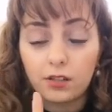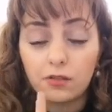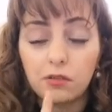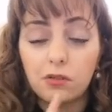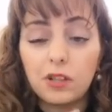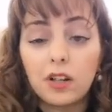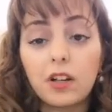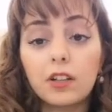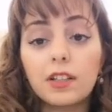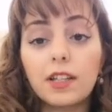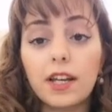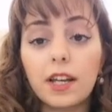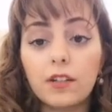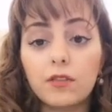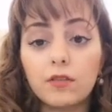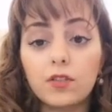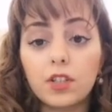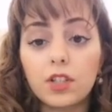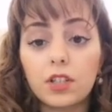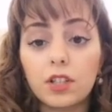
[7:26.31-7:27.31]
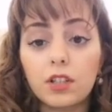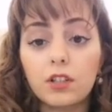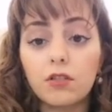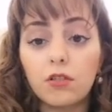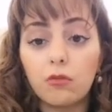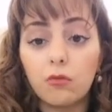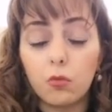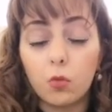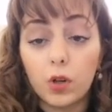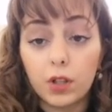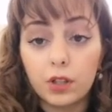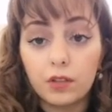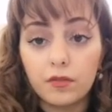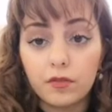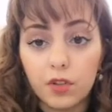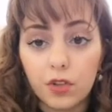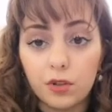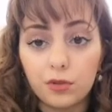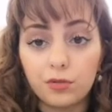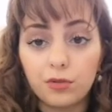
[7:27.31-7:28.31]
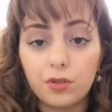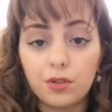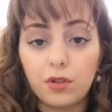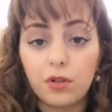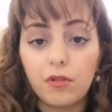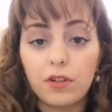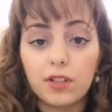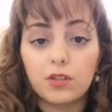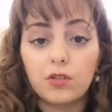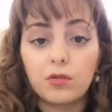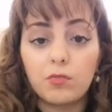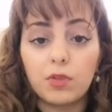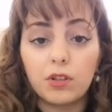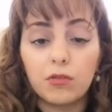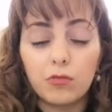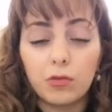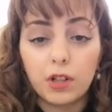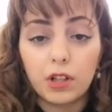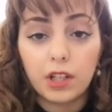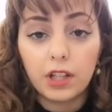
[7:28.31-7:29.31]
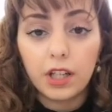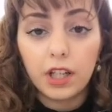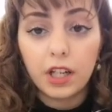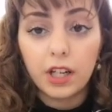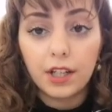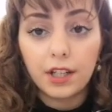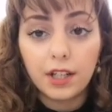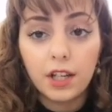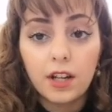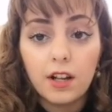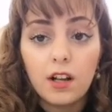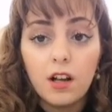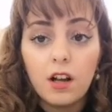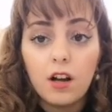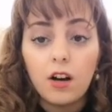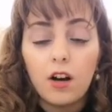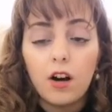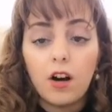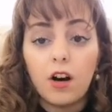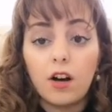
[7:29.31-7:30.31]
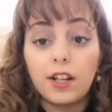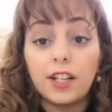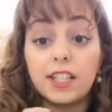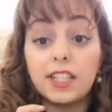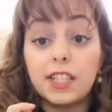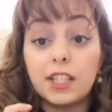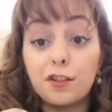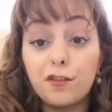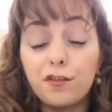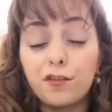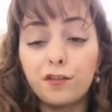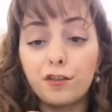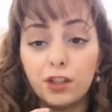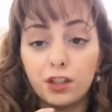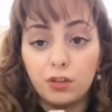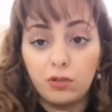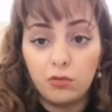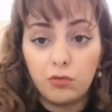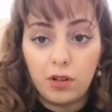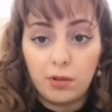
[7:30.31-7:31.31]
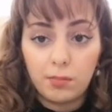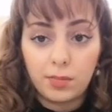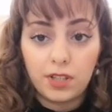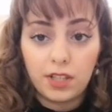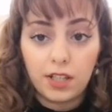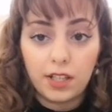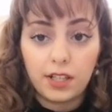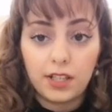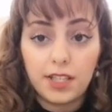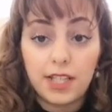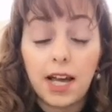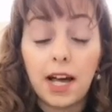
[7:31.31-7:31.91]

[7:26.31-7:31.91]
So not every single one of you is going to be working on a different website.